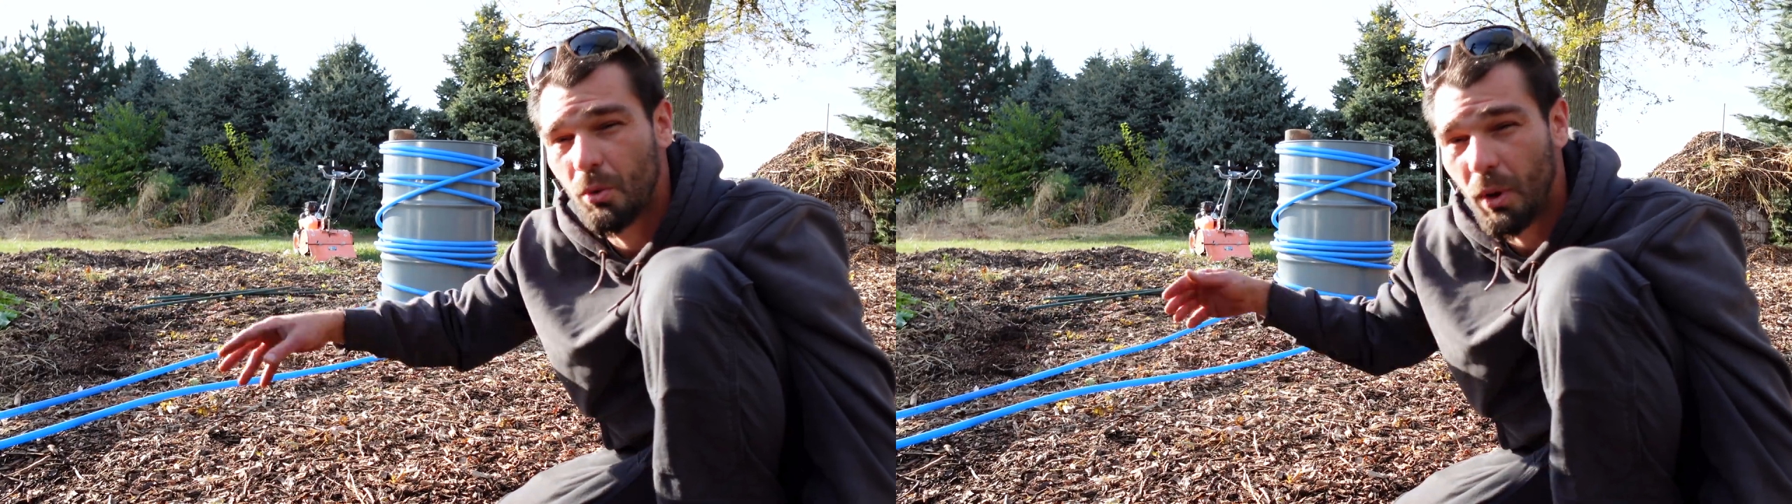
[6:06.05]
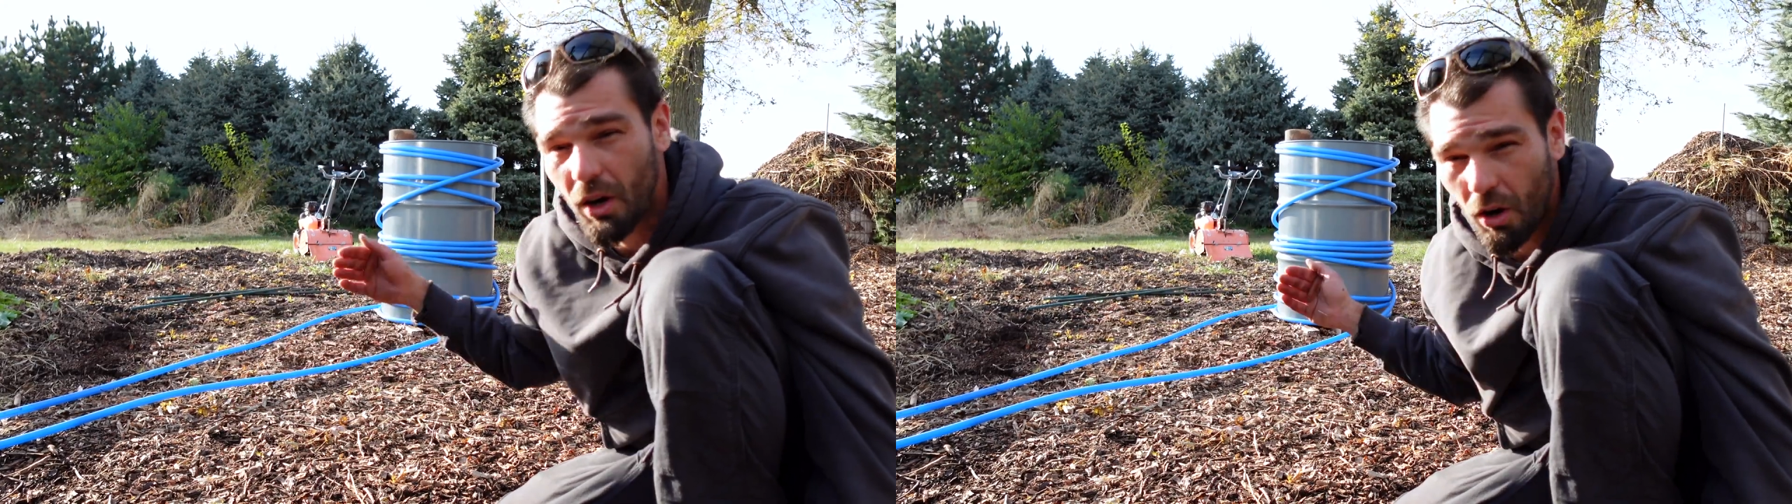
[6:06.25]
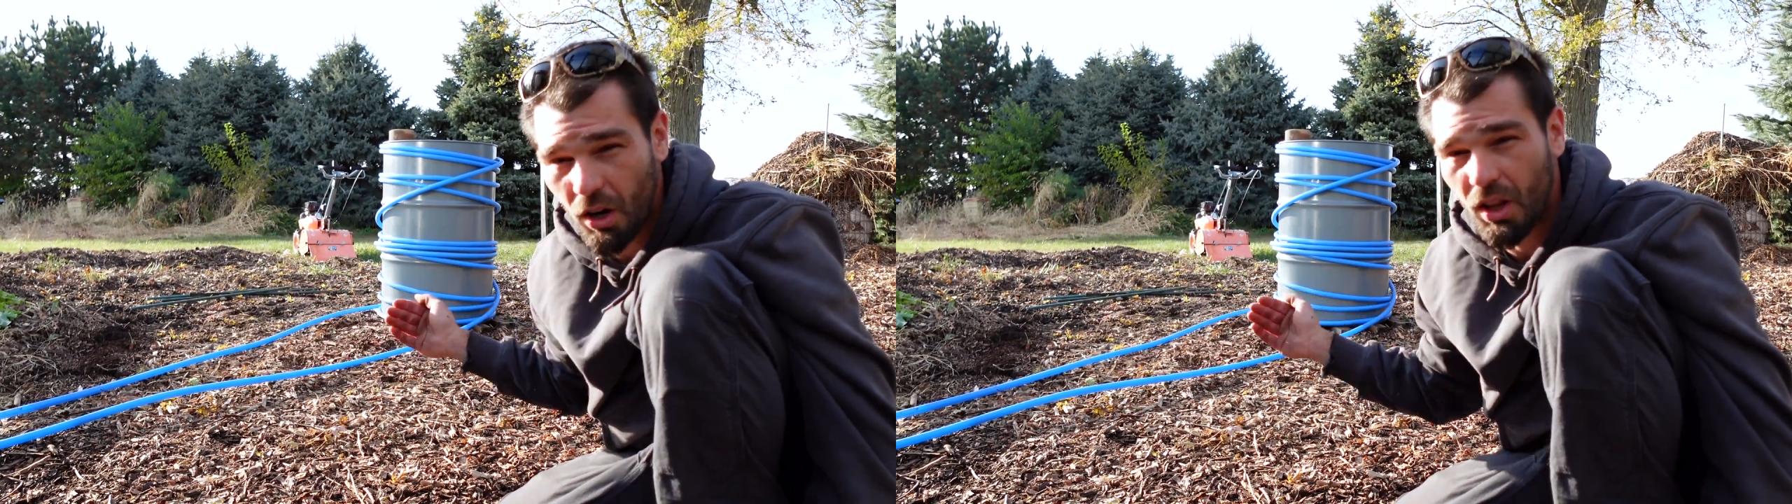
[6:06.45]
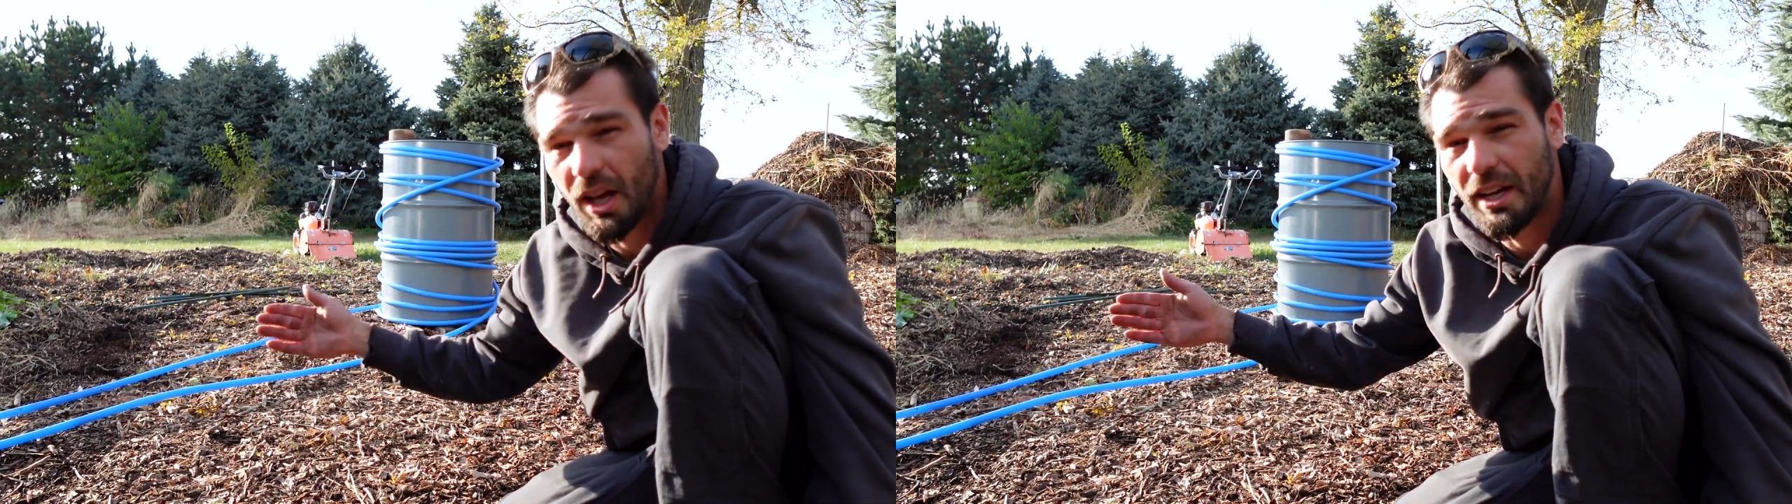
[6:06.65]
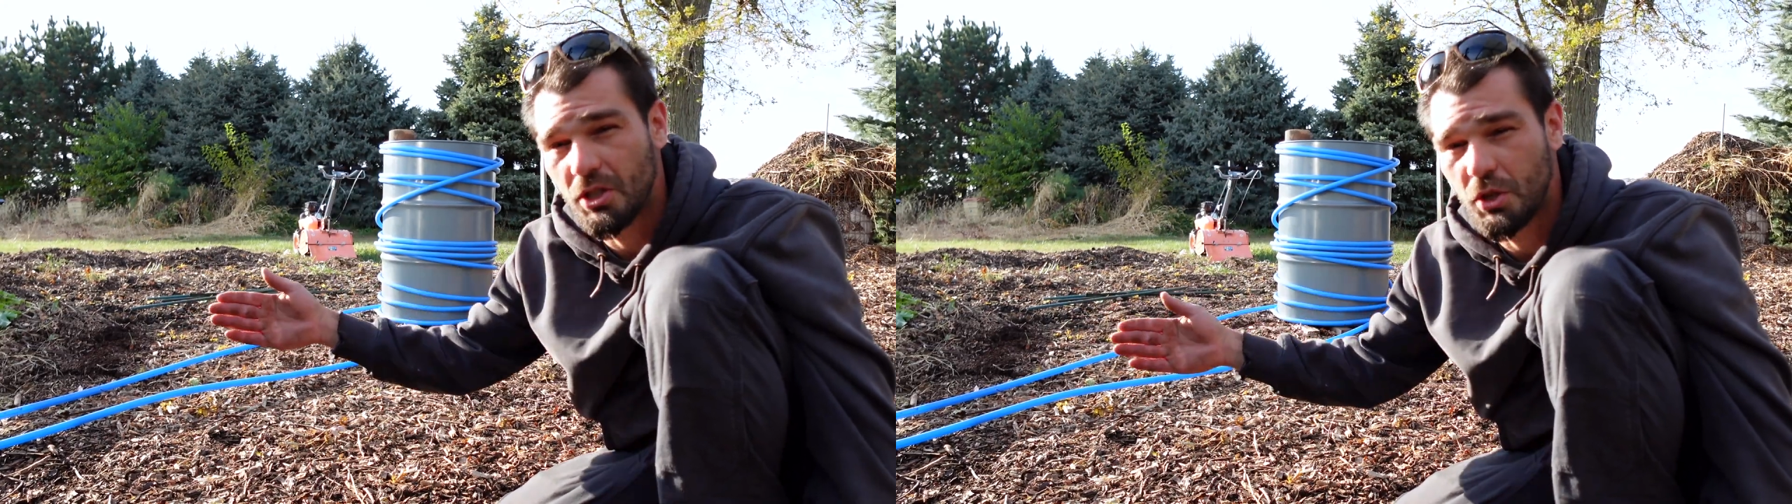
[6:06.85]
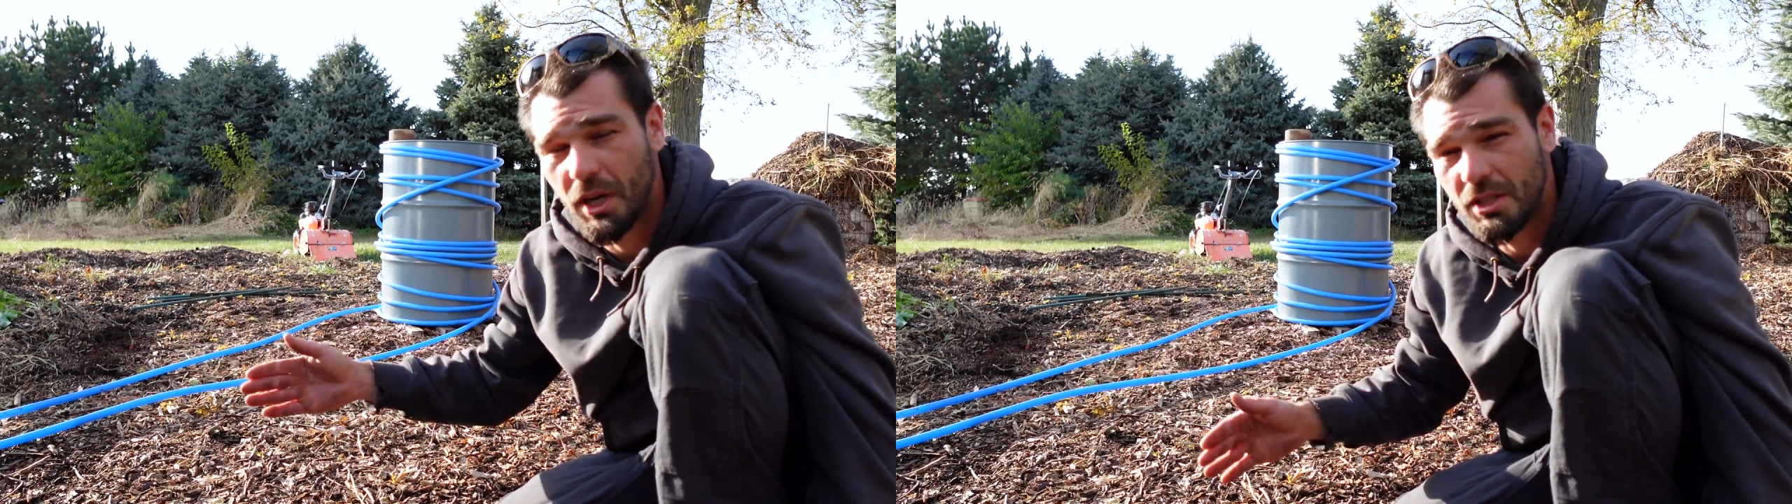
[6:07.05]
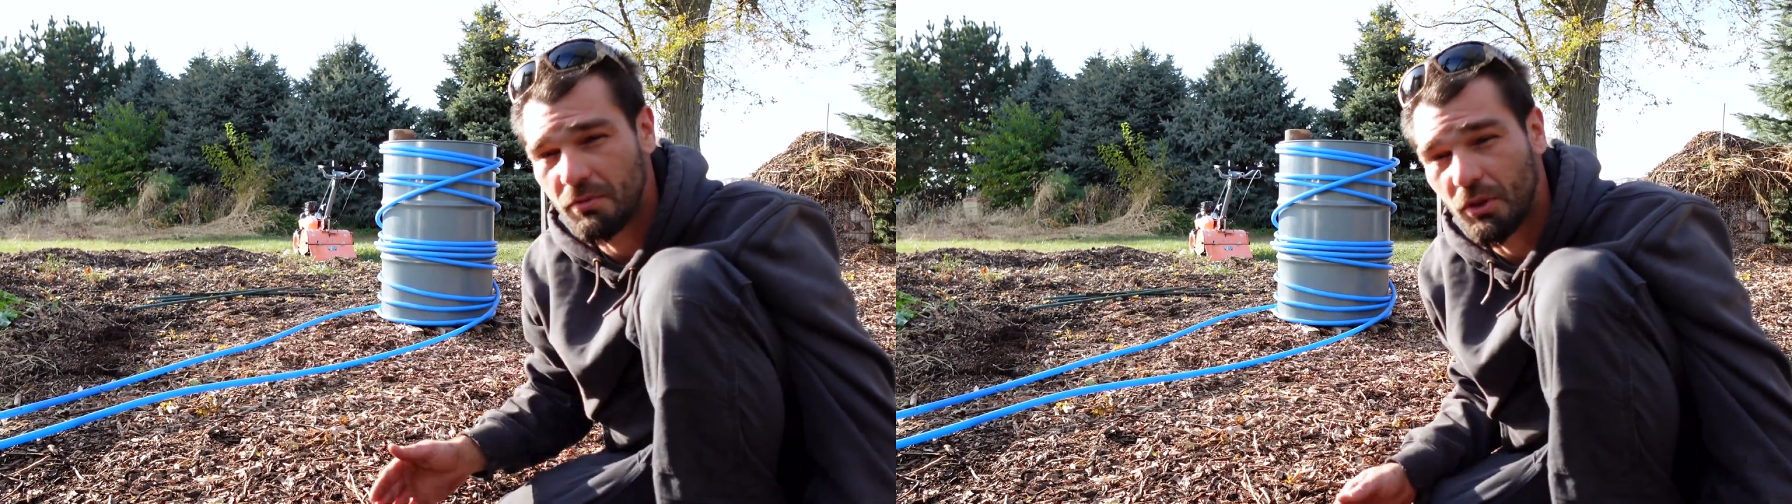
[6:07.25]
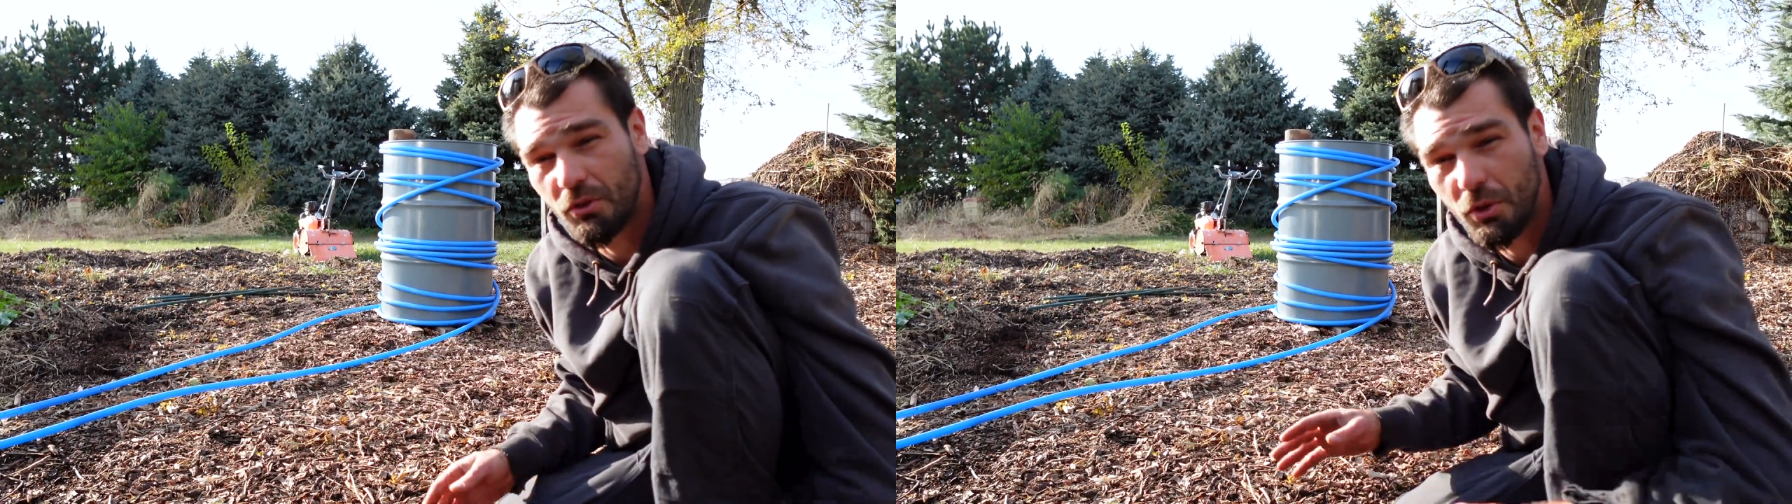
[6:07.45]
where our lines
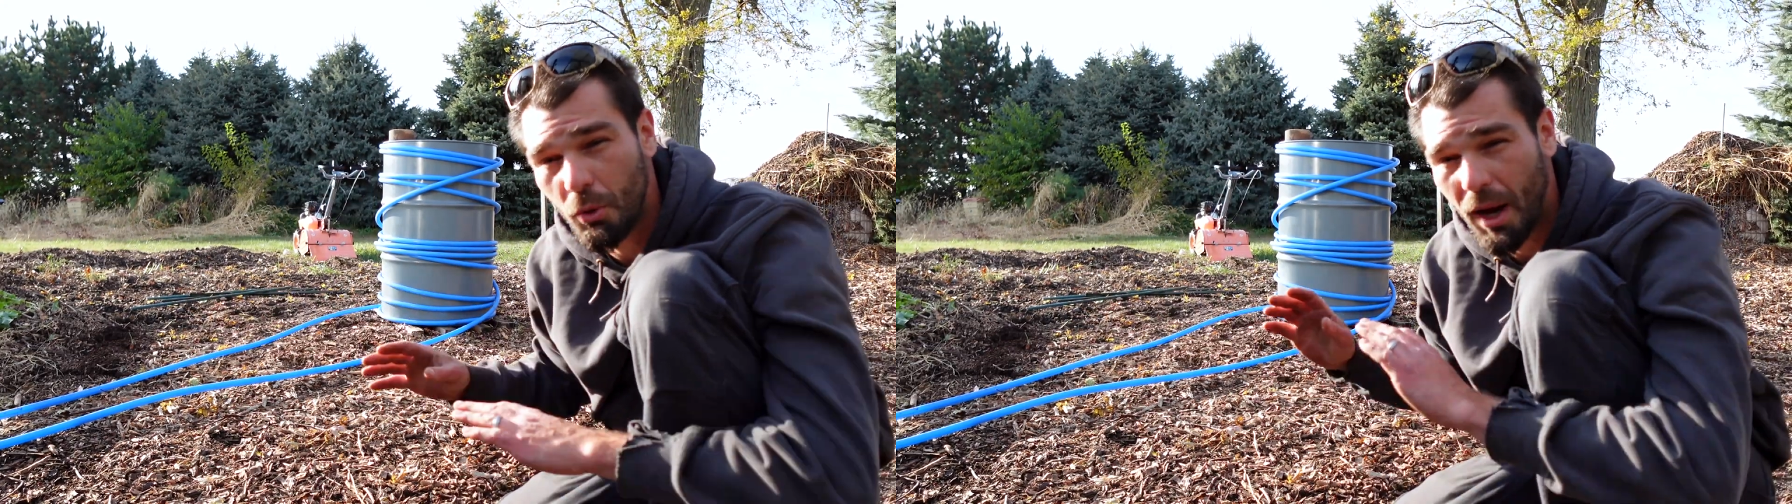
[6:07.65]
transferred through.